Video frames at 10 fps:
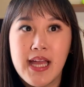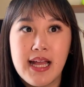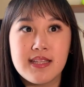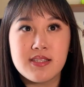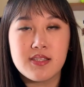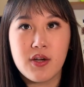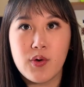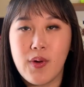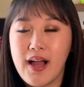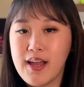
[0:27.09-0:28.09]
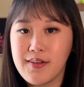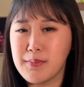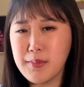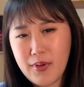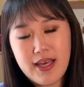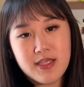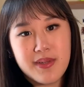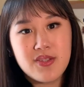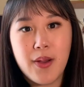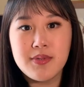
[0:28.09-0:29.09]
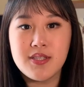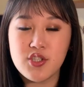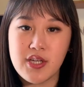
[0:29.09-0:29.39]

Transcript: and so I've had people ask me, so I'm just going to